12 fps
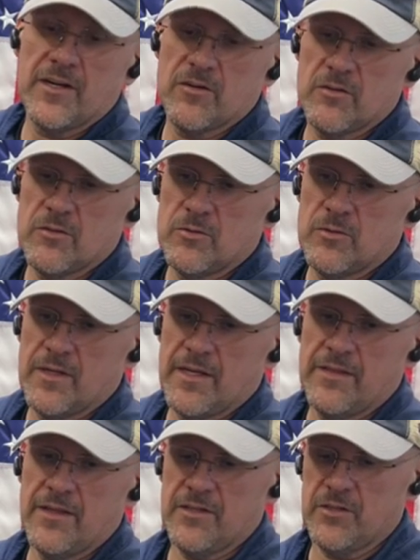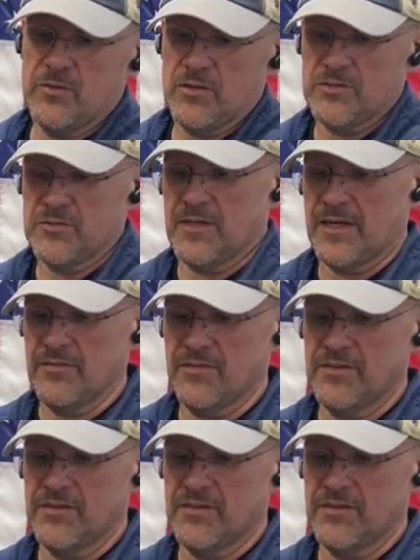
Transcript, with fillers: narrow, and then you also have